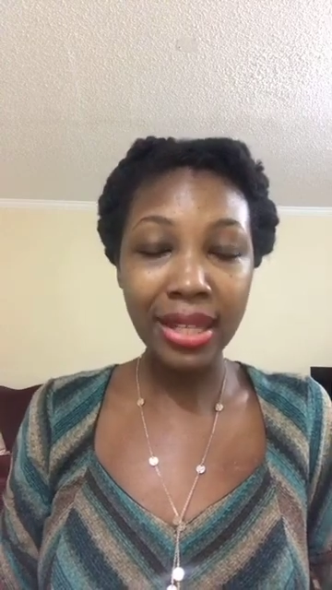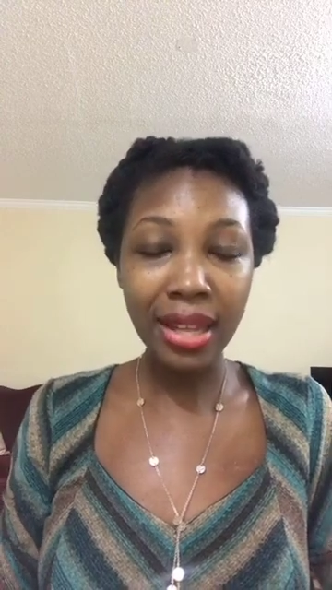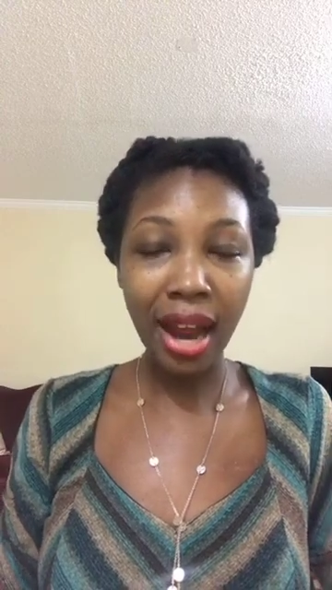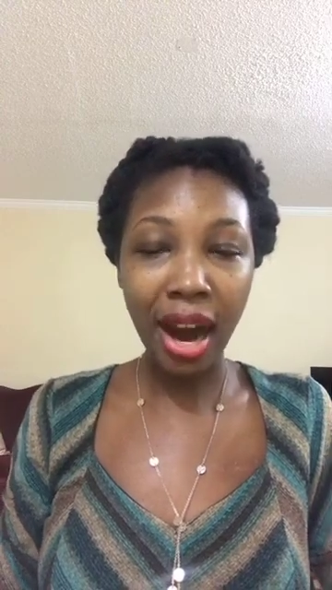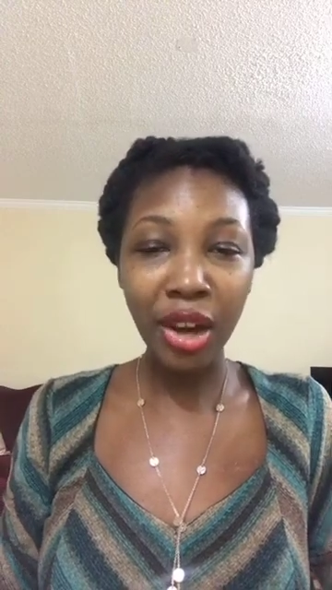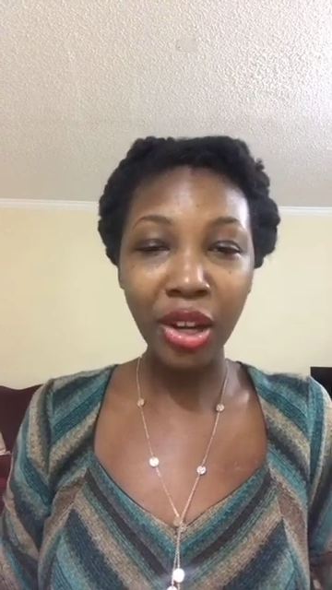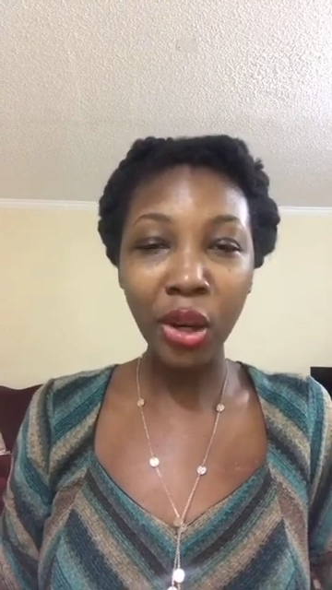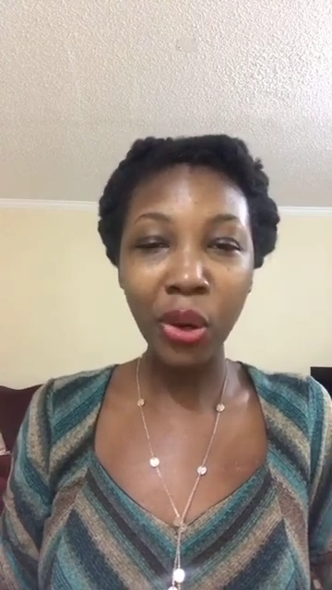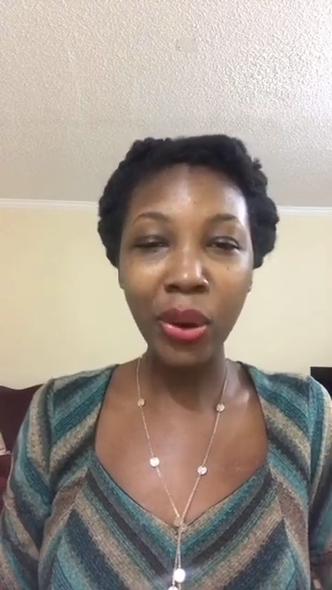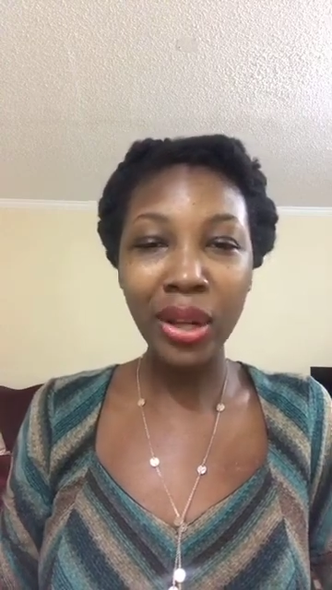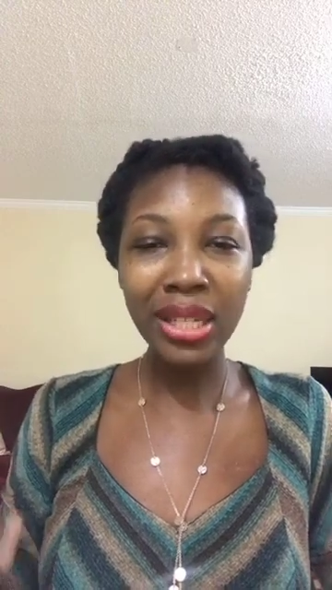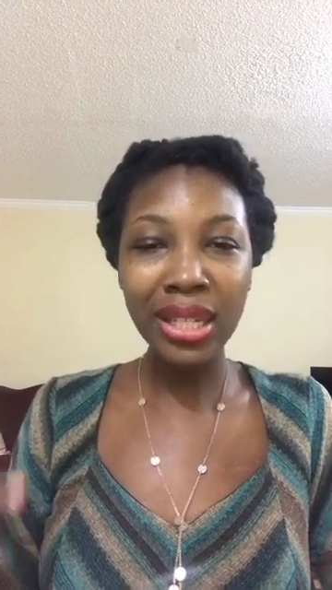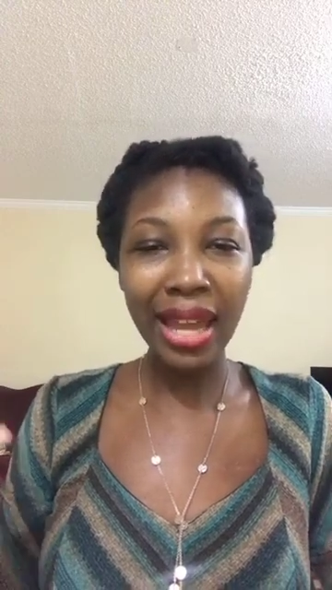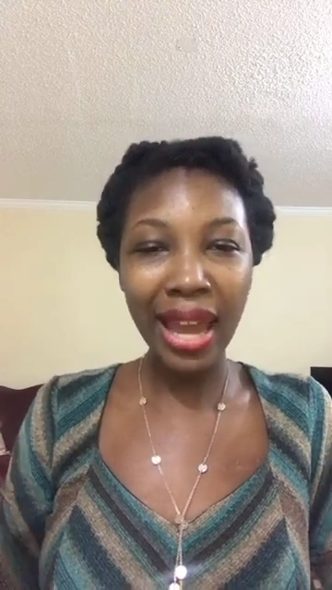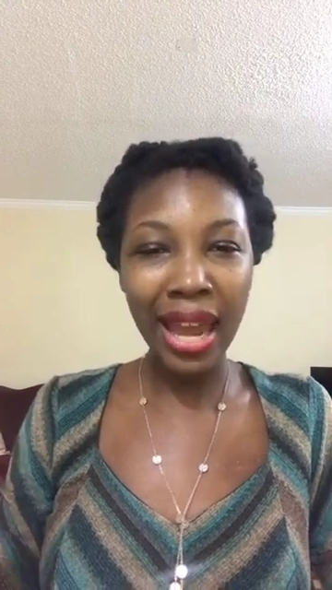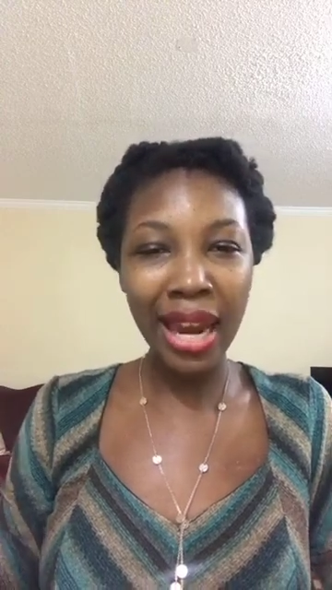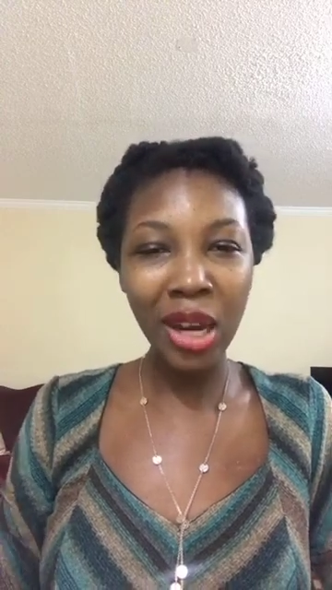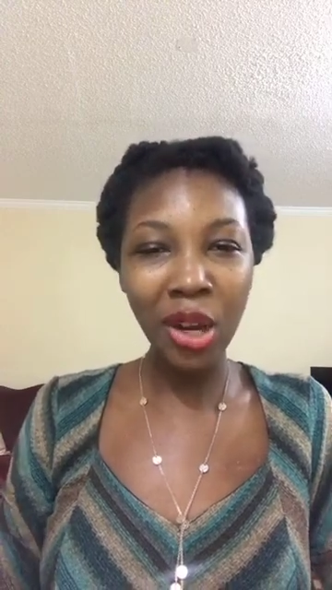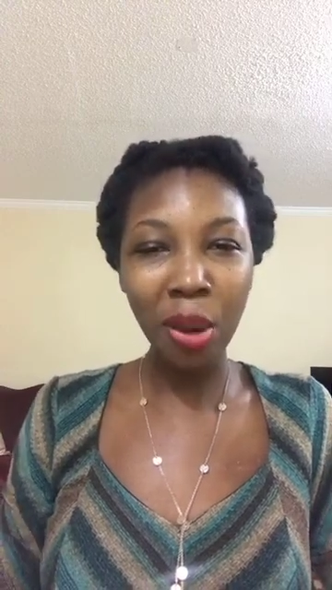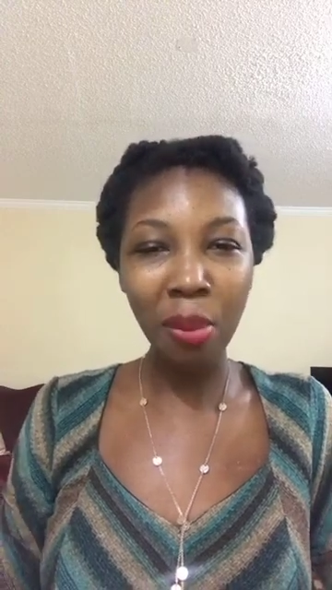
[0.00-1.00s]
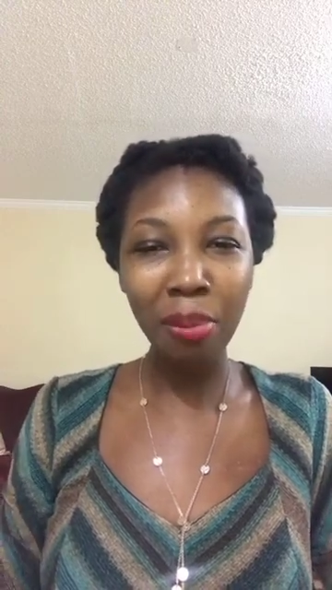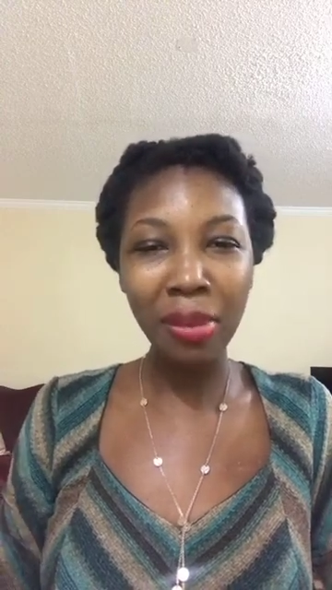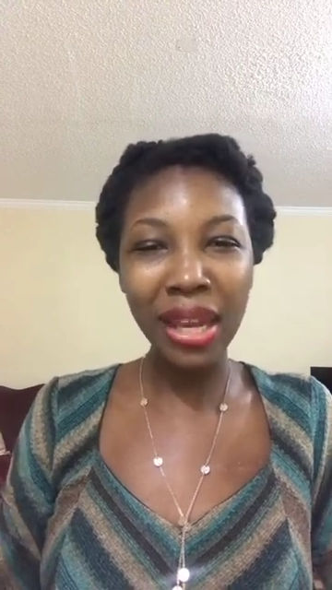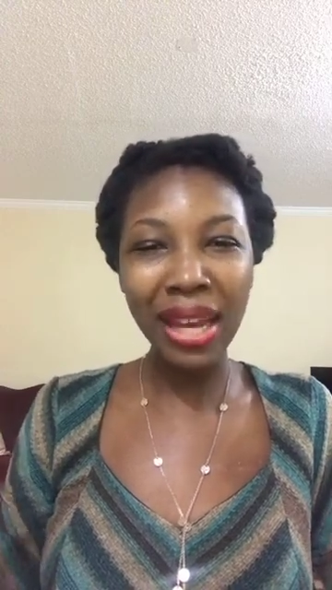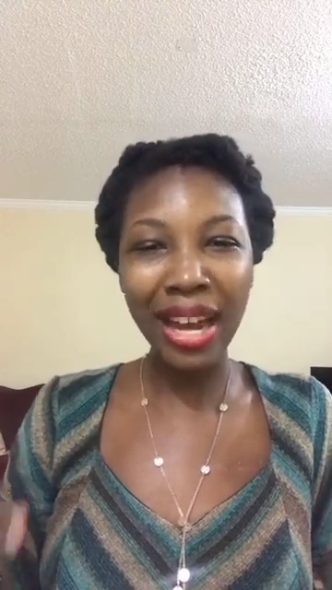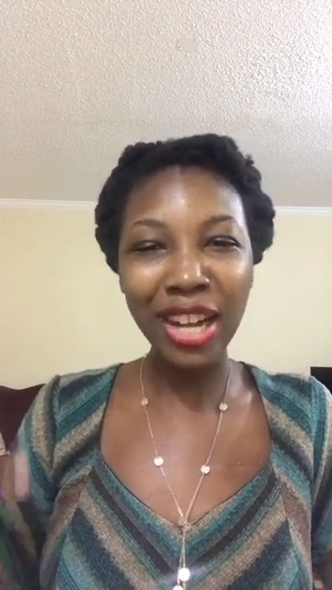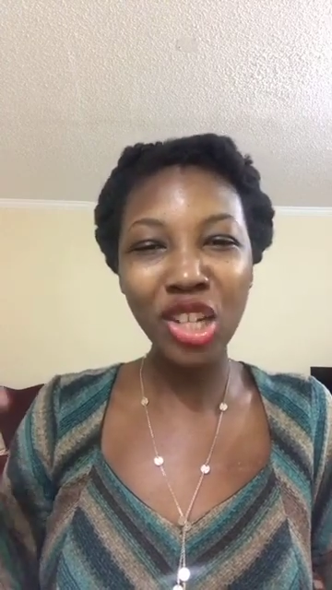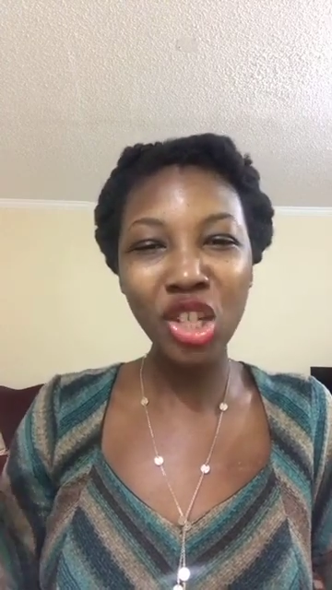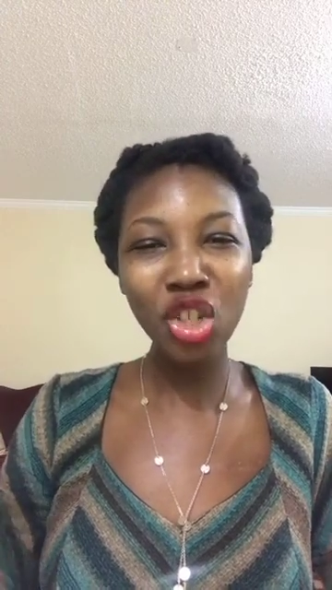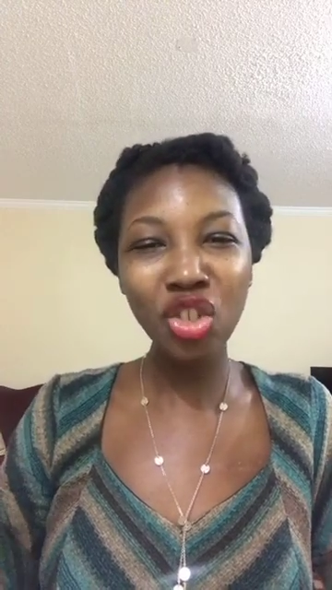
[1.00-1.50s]
are you're going to end up being
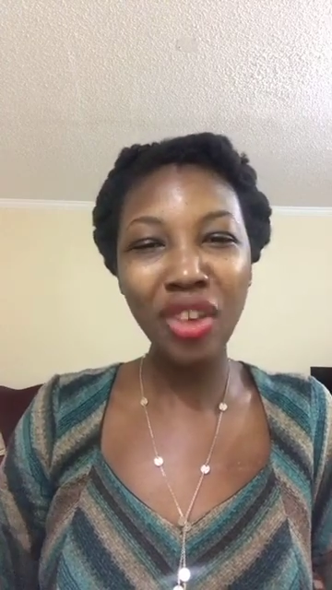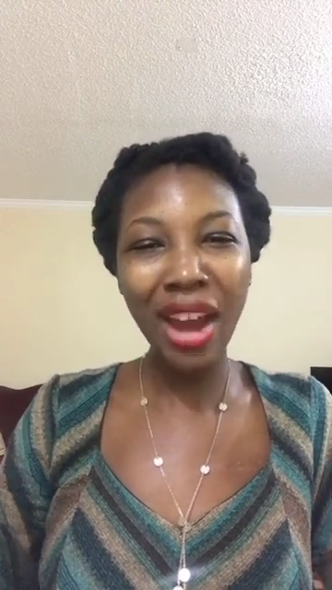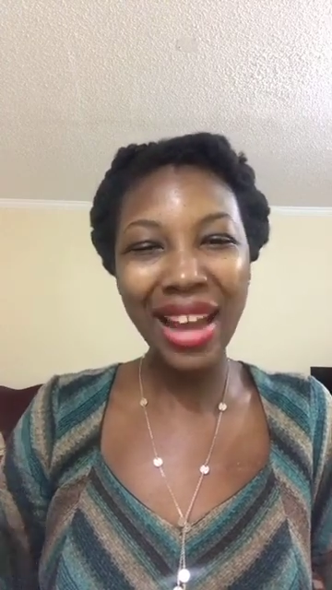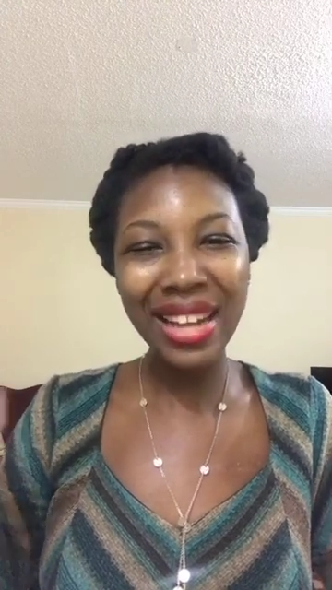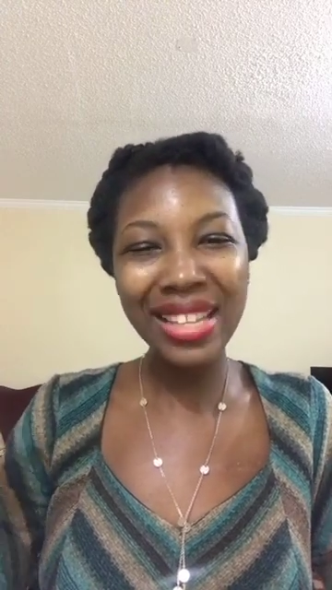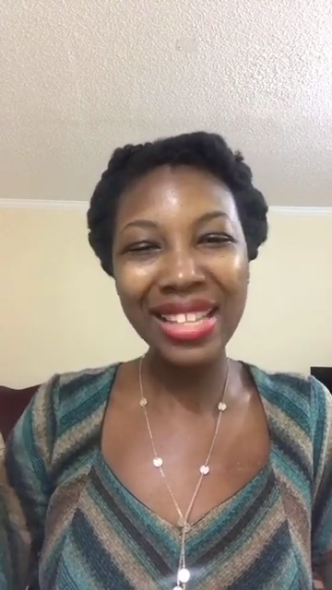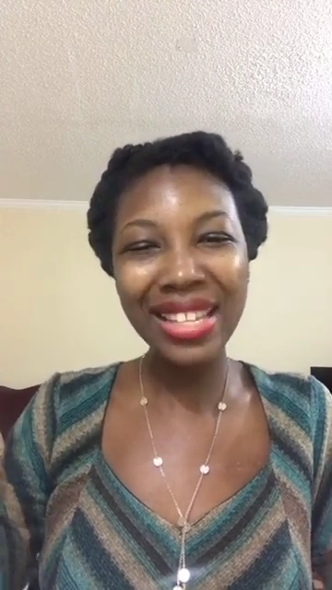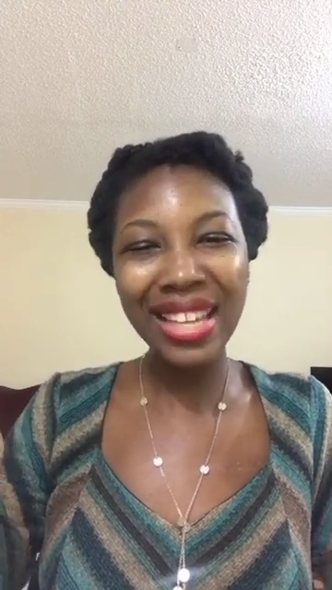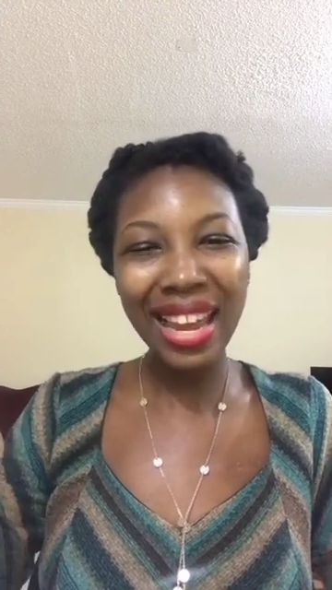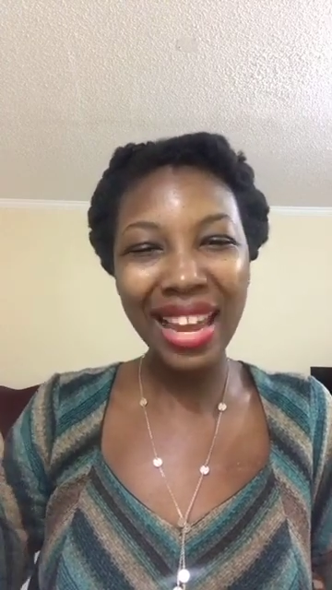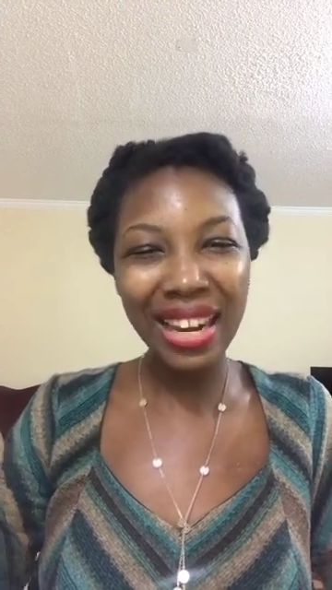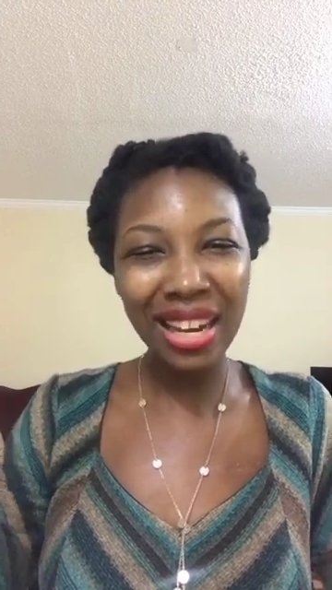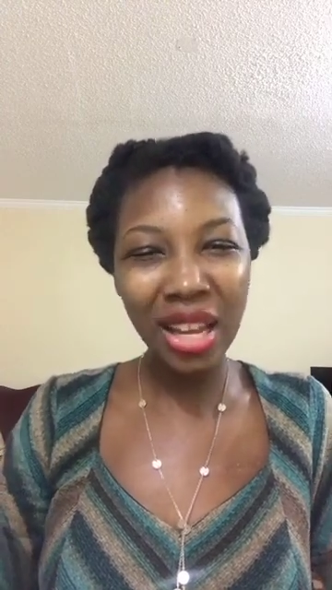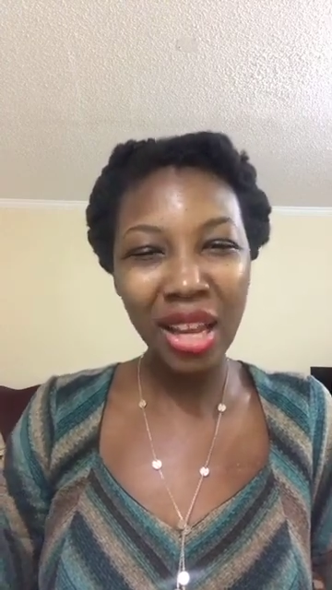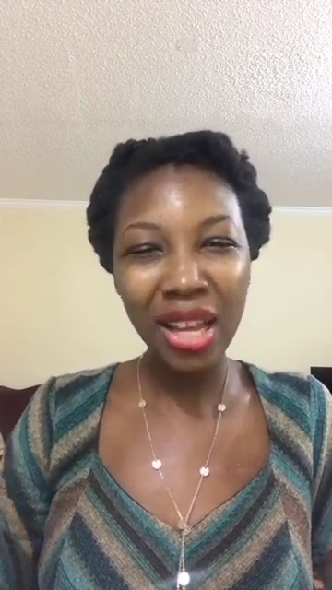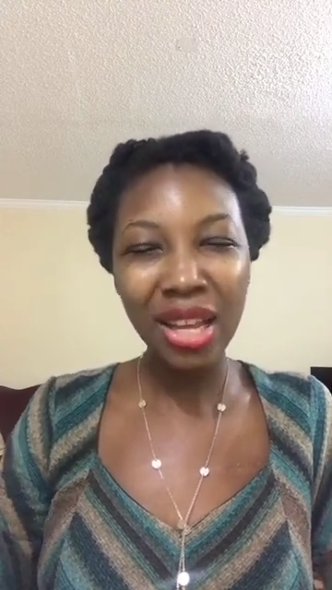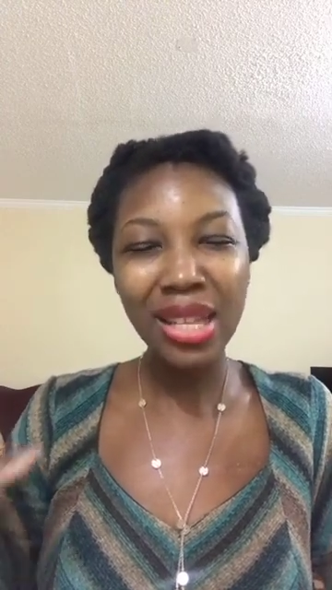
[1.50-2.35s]
attracted